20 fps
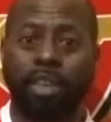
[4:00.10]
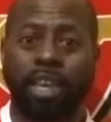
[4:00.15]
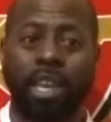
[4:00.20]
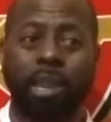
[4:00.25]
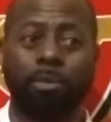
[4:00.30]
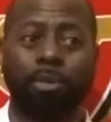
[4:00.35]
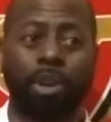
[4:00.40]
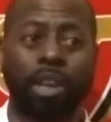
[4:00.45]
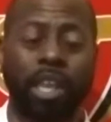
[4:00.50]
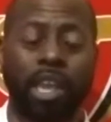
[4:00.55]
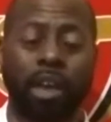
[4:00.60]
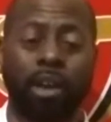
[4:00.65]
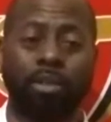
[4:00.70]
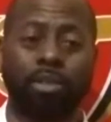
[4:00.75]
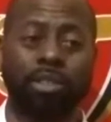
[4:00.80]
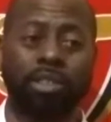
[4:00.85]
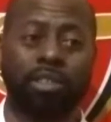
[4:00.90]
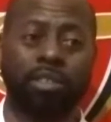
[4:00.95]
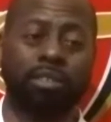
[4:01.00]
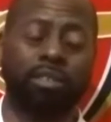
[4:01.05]
Anybody
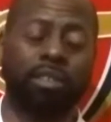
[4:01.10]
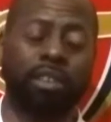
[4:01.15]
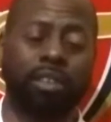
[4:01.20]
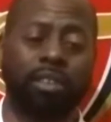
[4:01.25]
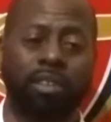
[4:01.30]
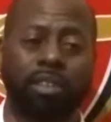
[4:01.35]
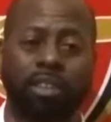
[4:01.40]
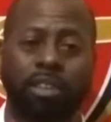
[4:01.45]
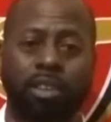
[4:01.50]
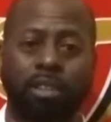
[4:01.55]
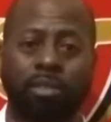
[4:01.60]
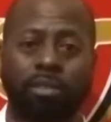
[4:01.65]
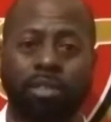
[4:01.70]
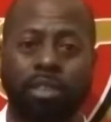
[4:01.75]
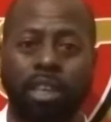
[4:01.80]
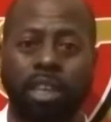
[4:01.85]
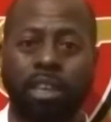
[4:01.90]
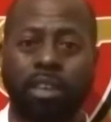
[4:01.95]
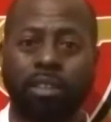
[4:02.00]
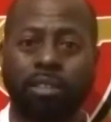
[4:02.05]
else,
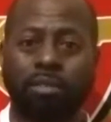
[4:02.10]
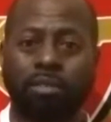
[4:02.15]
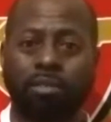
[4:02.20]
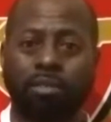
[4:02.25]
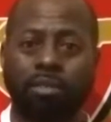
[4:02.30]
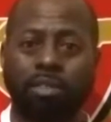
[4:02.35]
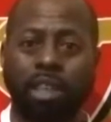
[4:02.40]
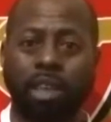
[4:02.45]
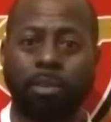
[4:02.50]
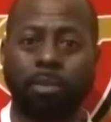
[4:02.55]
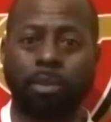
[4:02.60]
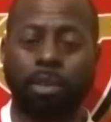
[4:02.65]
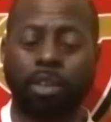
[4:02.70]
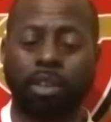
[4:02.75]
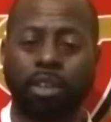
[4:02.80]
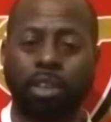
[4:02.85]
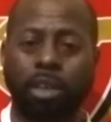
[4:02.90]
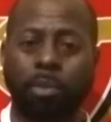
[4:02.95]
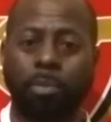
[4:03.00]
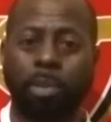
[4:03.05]
they
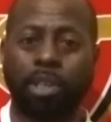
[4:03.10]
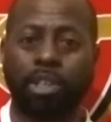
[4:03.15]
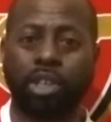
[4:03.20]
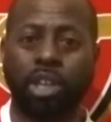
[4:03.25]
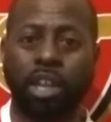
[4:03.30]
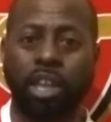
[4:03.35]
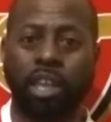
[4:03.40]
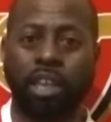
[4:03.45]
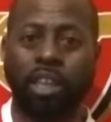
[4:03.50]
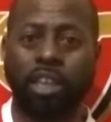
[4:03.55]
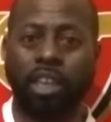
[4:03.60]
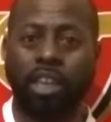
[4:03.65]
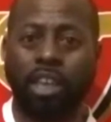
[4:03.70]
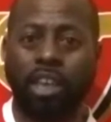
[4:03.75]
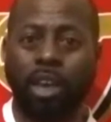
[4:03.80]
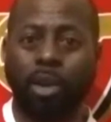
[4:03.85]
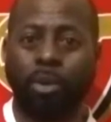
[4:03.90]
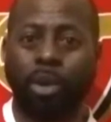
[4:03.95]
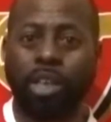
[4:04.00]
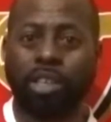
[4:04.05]
capitulate.
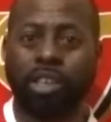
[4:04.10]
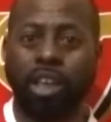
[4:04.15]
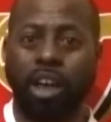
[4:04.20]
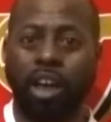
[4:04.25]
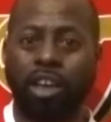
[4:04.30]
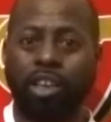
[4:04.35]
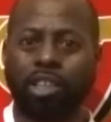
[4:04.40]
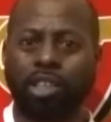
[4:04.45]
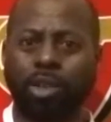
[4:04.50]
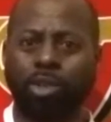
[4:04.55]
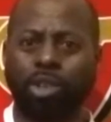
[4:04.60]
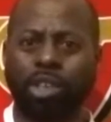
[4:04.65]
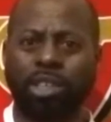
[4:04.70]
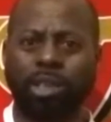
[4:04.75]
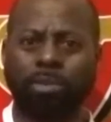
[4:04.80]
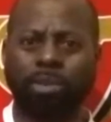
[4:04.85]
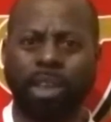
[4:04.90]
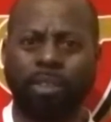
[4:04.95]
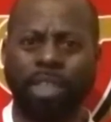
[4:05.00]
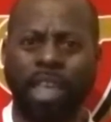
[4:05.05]
When it's Arsenal, they
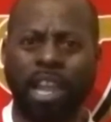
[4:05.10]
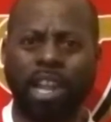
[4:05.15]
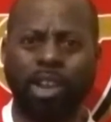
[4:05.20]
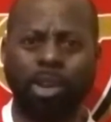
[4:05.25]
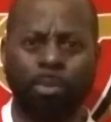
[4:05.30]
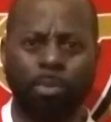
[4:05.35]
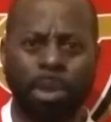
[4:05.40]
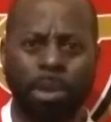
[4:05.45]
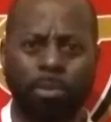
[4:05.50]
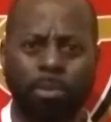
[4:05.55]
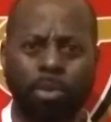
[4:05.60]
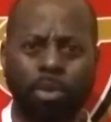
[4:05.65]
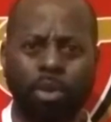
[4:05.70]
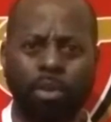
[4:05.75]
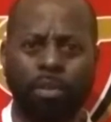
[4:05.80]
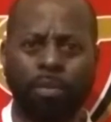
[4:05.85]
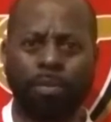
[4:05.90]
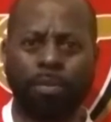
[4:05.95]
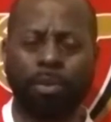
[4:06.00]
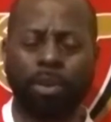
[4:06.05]
seem to have like a little bit
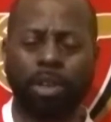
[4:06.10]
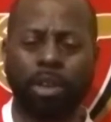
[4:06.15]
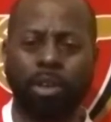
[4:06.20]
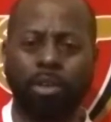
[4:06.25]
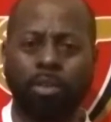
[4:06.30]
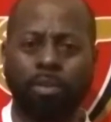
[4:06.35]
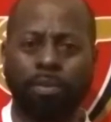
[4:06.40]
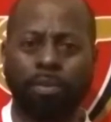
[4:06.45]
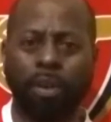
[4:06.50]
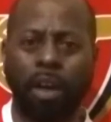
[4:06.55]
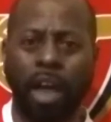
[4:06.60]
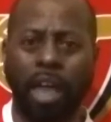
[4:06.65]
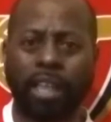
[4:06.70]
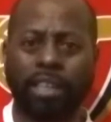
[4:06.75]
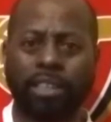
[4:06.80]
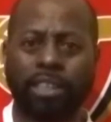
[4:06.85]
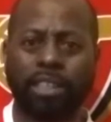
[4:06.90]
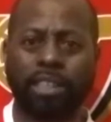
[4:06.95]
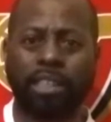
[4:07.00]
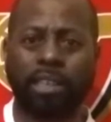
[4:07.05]
more,
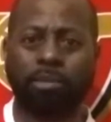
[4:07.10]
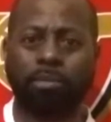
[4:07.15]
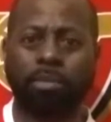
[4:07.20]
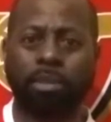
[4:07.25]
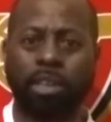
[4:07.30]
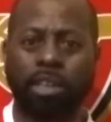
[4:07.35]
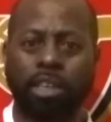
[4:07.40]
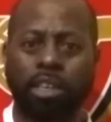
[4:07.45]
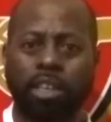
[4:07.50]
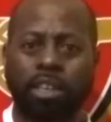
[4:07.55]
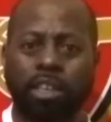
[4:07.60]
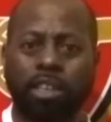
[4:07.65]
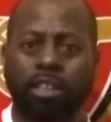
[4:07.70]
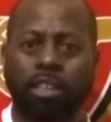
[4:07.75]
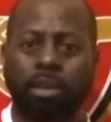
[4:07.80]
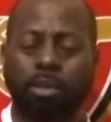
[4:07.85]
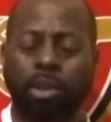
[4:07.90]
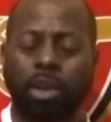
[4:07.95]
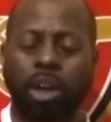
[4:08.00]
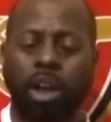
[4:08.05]
fight in them.
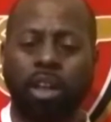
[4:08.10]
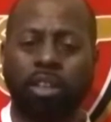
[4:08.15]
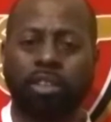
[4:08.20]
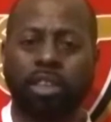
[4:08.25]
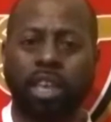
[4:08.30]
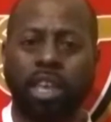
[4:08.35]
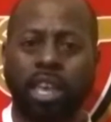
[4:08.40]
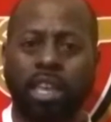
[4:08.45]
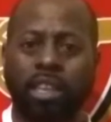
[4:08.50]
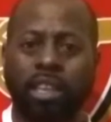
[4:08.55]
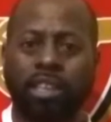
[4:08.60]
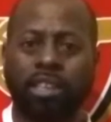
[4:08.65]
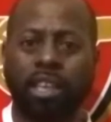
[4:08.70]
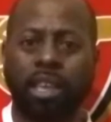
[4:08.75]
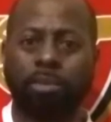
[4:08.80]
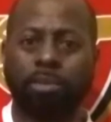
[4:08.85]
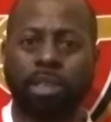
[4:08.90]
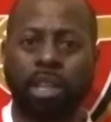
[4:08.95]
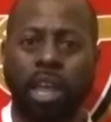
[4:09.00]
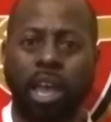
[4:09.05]
So we can't take any
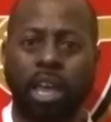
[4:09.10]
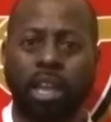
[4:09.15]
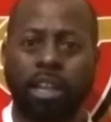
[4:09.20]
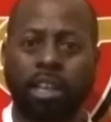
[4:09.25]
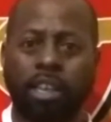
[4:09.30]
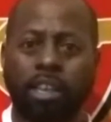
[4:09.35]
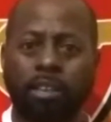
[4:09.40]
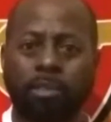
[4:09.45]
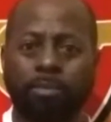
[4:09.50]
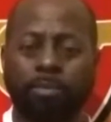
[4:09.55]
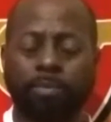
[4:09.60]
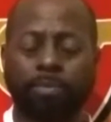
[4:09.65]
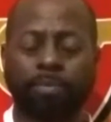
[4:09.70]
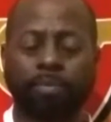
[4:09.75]
teams lightly.